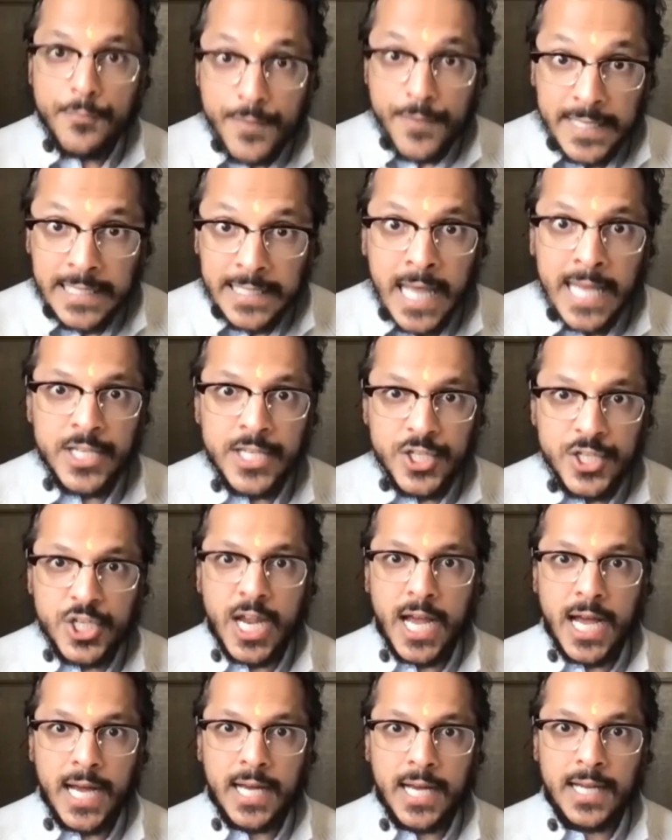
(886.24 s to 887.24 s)

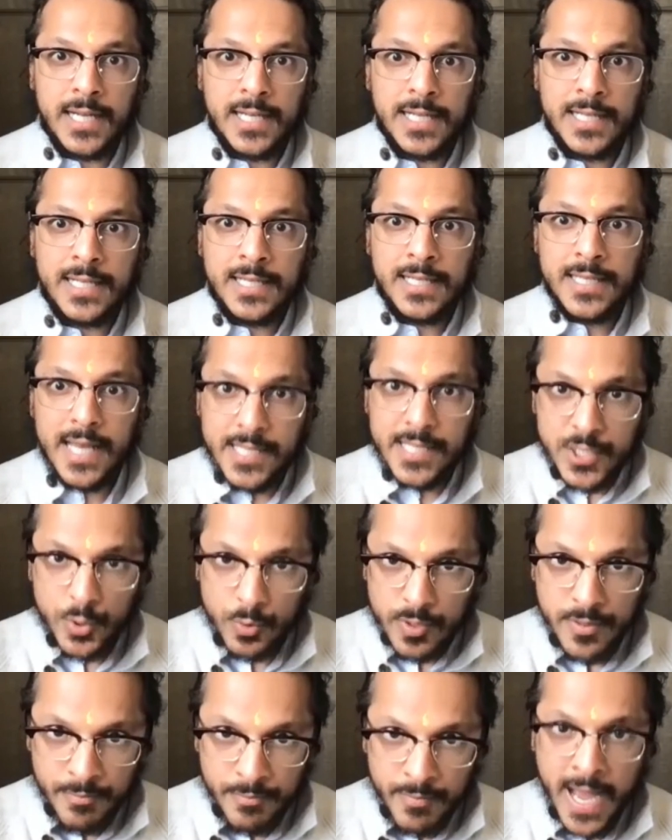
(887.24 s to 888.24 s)
Vilajja.
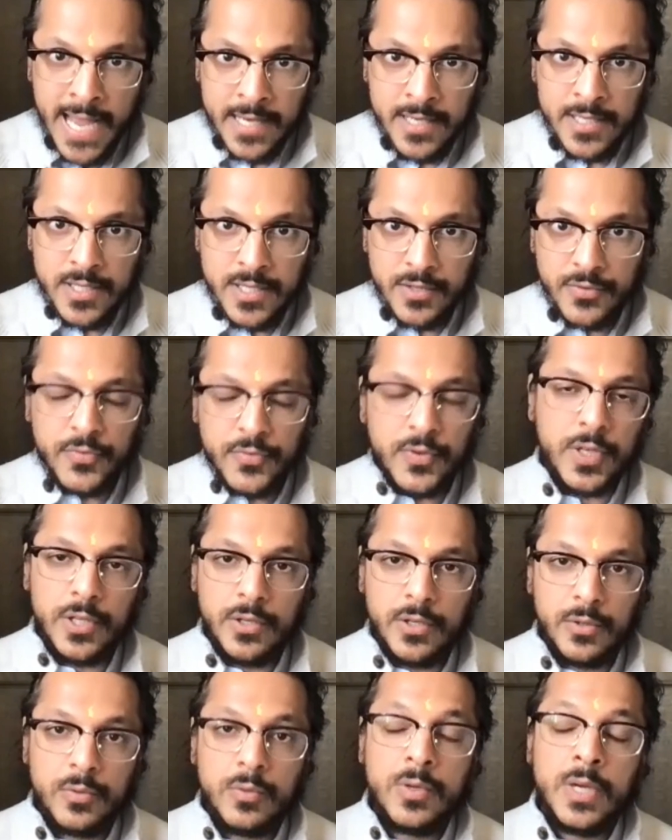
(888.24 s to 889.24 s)
That's a reminder for
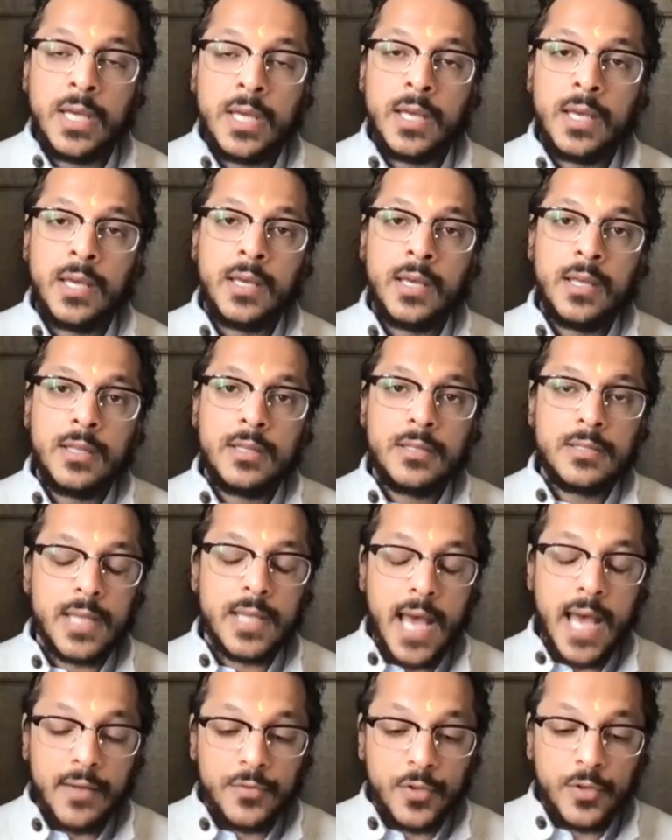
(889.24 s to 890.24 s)
you
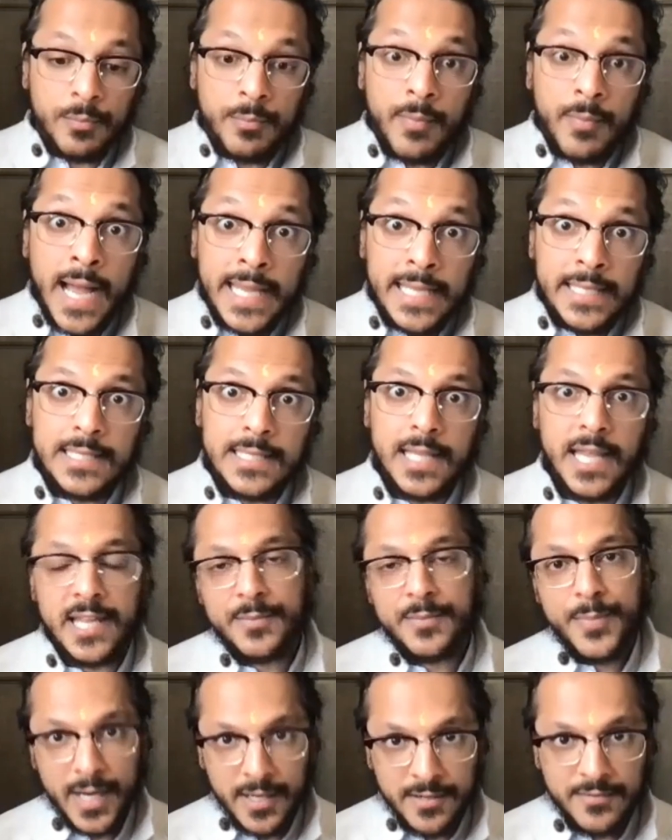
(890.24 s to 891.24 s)
to have your mind
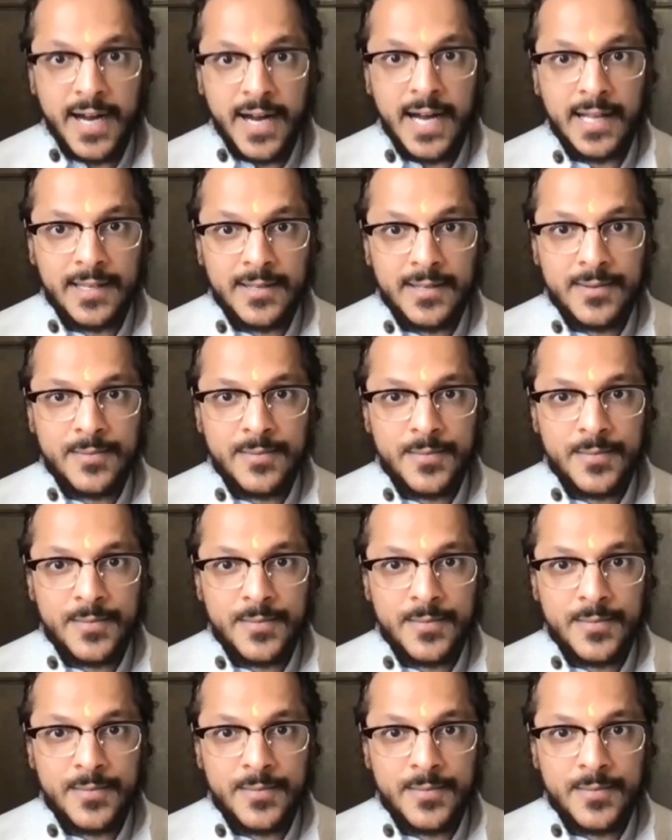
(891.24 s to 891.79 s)
like Bhagavan.